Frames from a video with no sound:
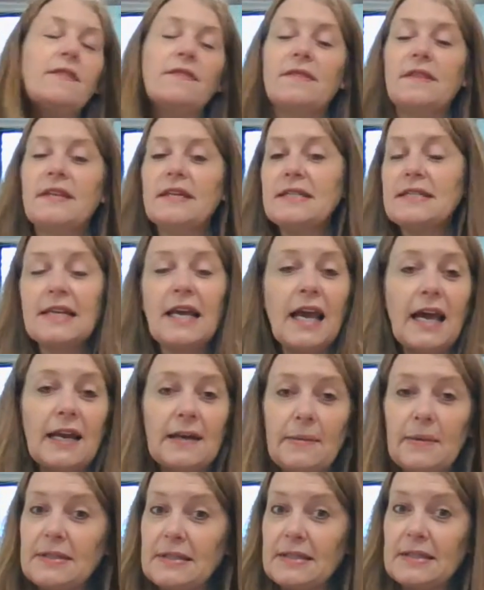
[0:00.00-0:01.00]
This
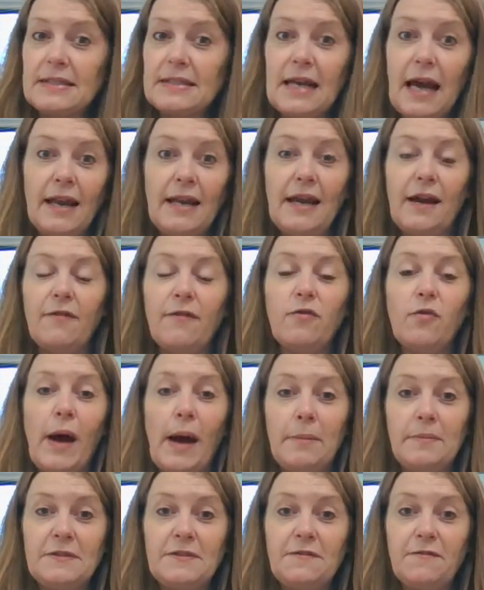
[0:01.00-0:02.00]
animal does not have
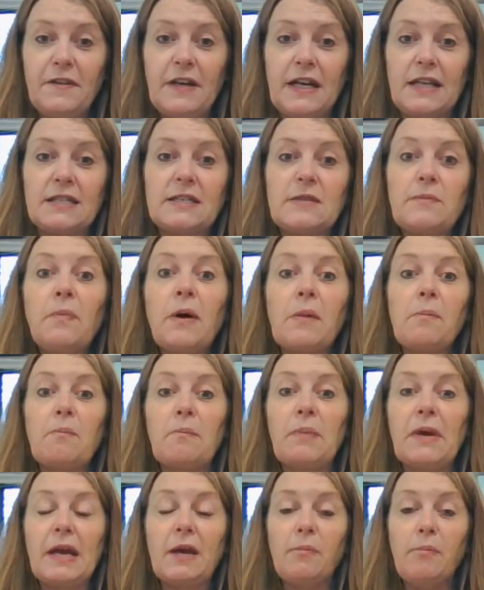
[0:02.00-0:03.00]
webbed feet,
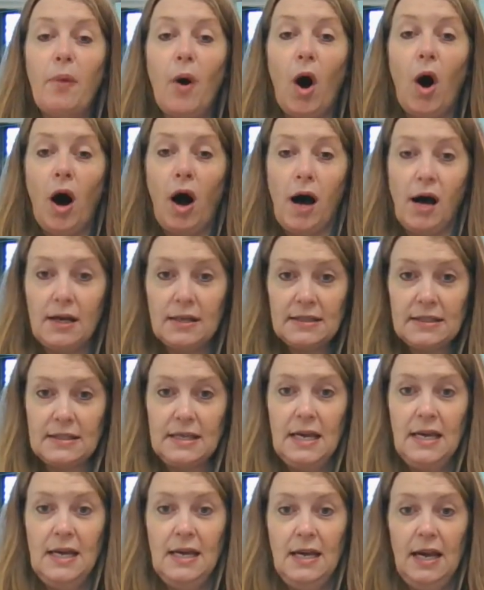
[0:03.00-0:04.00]
but big paws.
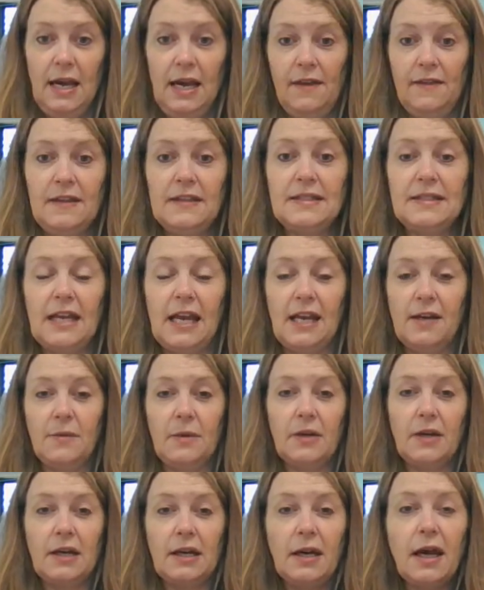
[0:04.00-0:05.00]
And this
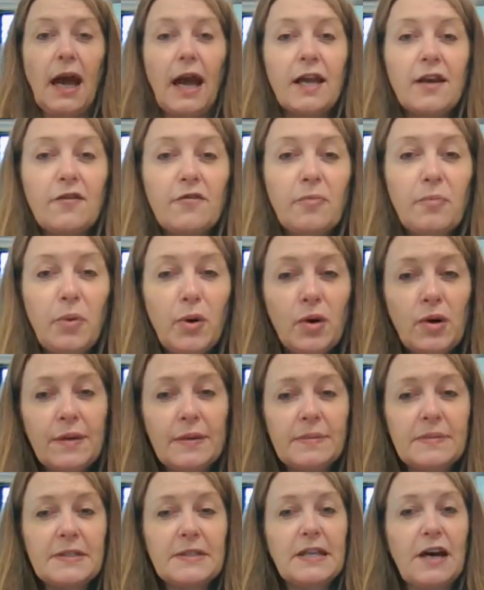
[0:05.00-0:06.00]
animal can kind of
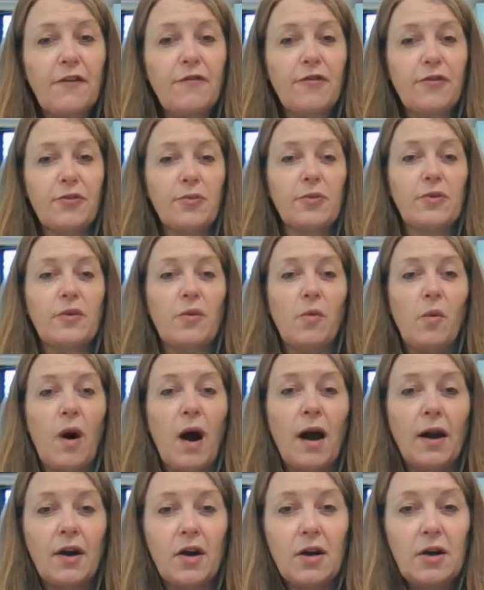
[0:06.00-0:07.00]
pull himself through the
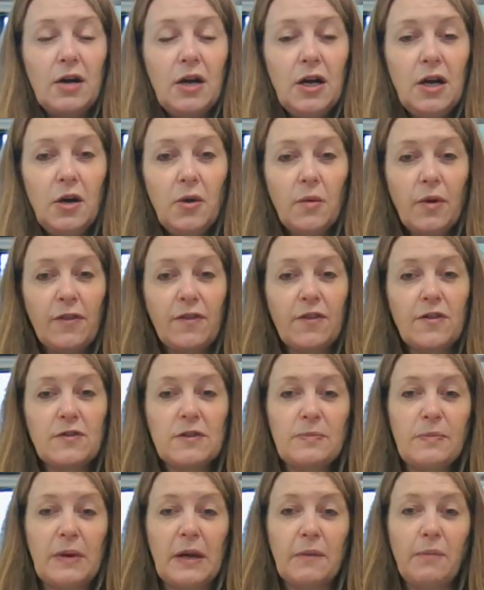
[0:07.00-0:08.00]
water with
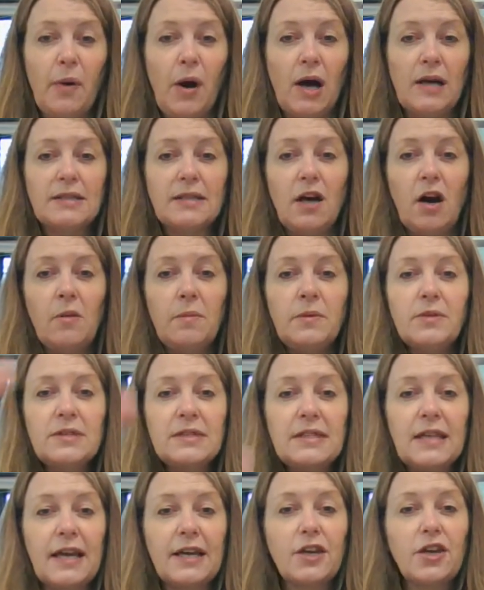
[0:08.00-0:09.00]
those big paws,
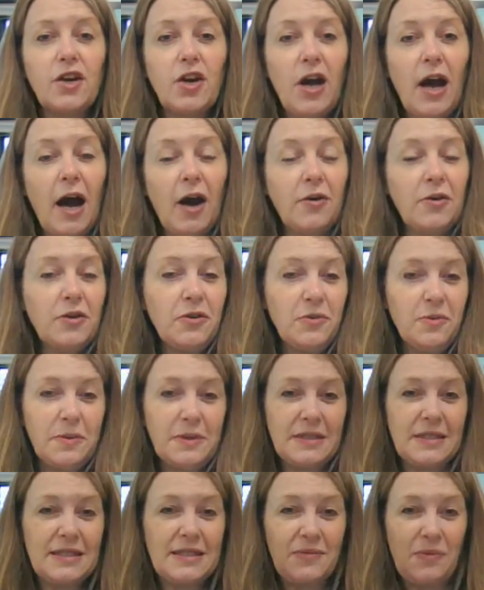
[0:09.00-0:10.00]
almost like how you
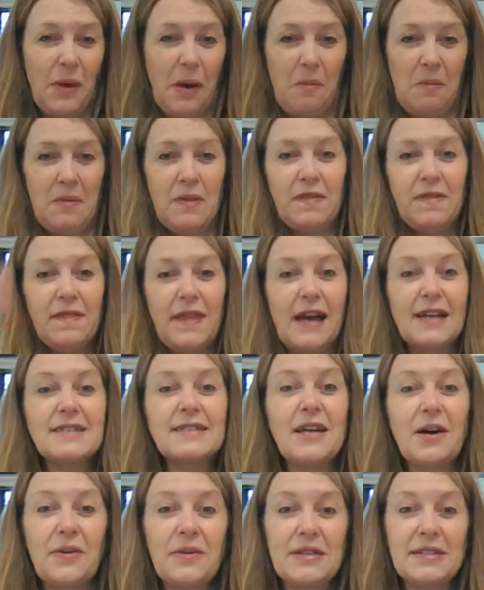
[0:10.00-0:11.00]
would swim.
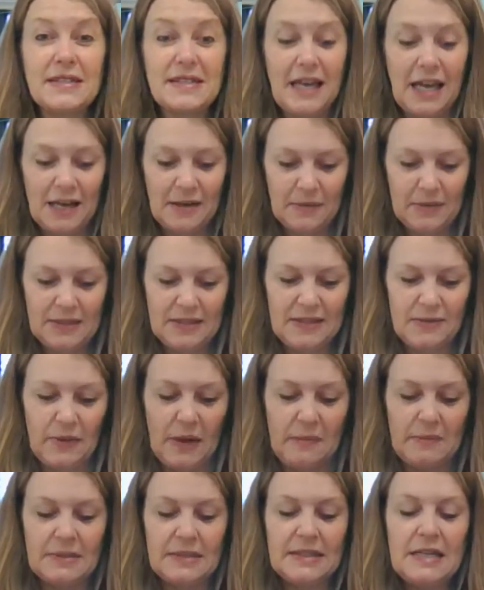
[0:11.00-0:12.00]
That's how this animal
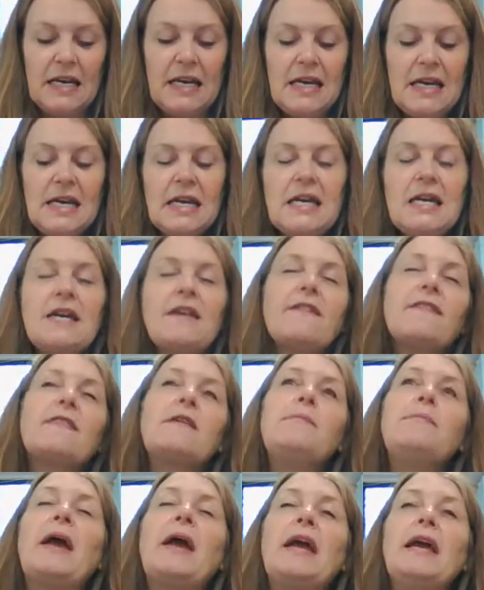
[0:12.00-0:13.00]
swims.
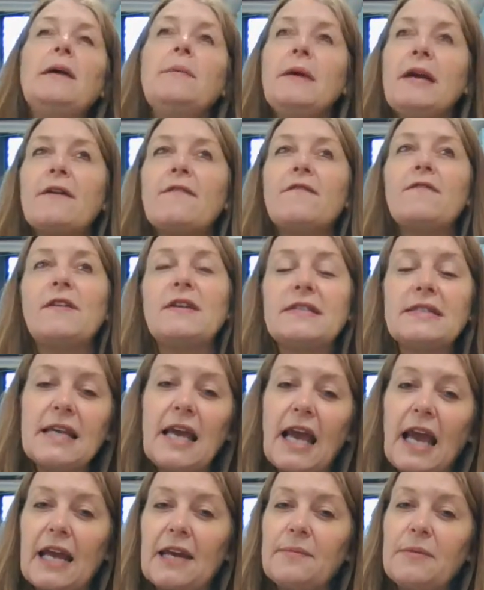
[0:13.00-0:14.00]
The baby of this
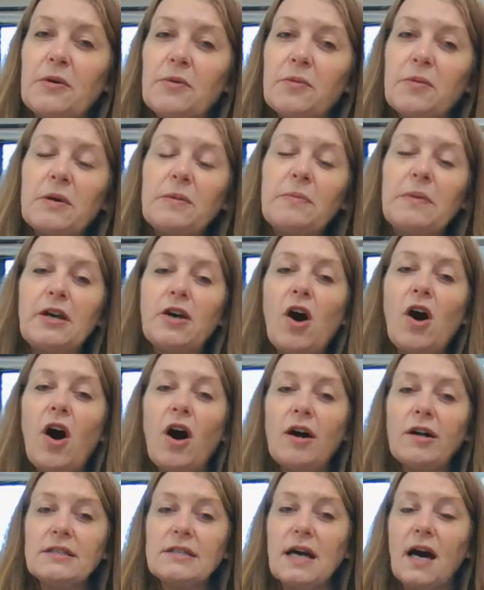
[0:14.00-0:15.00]
animal would be
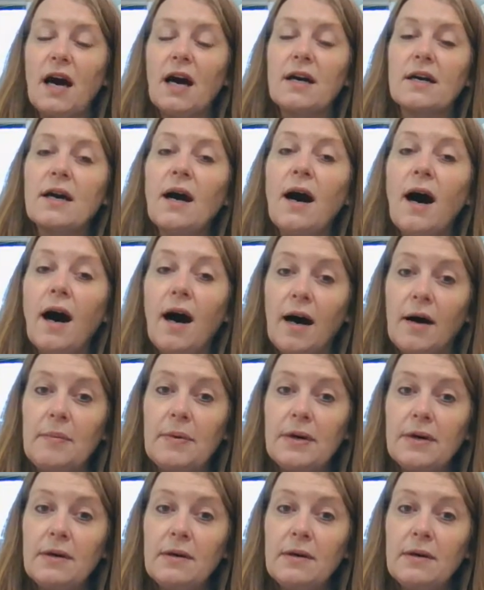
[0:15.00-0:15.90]
called a cub.